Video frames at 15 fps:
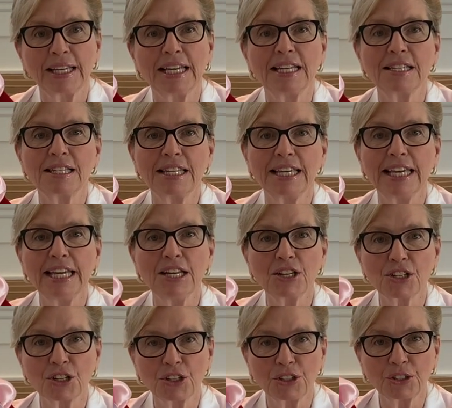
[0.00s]
is the
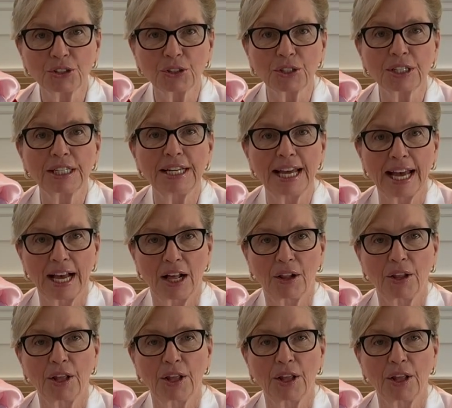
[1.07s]
internal canal.